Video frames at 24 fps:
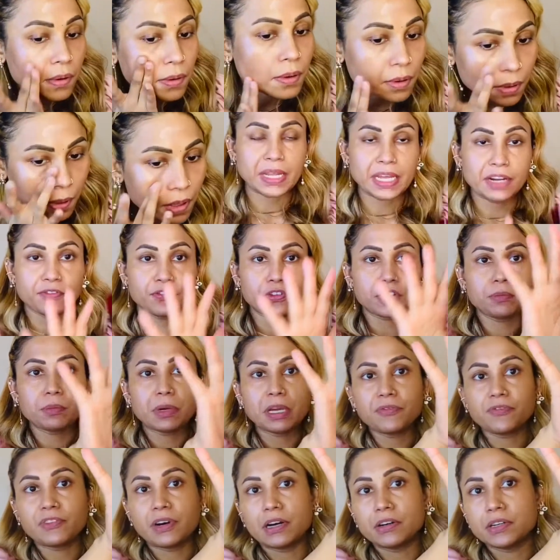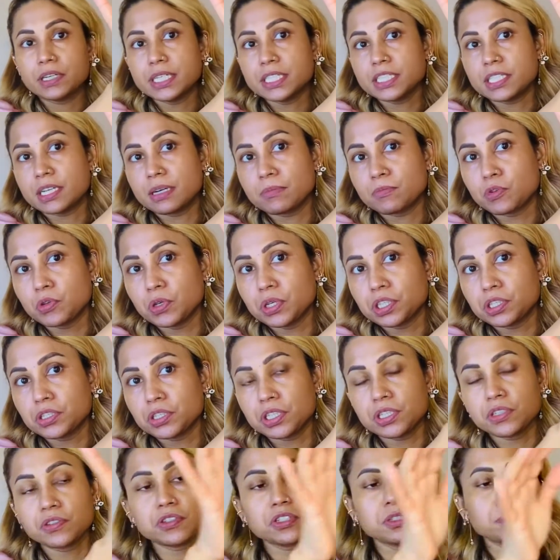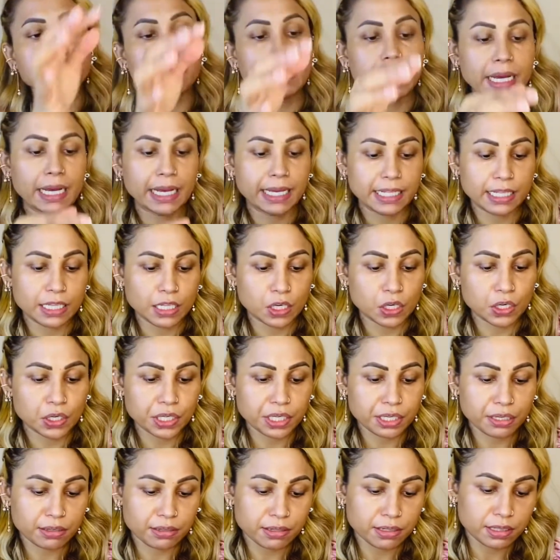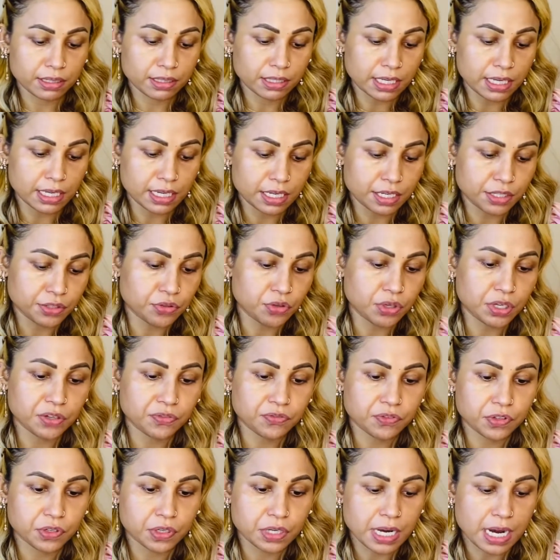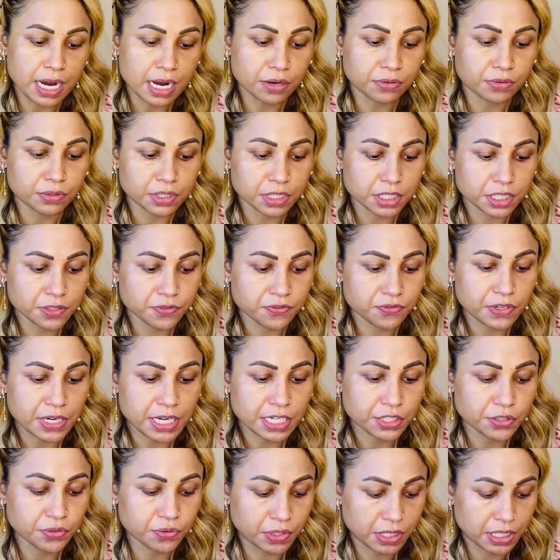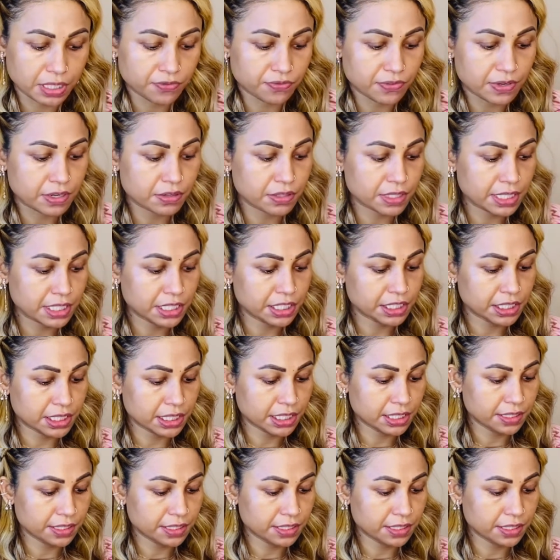And for my foundation, I'm going to use my L'Oreal 24 Hours Fresh Wear Foundation.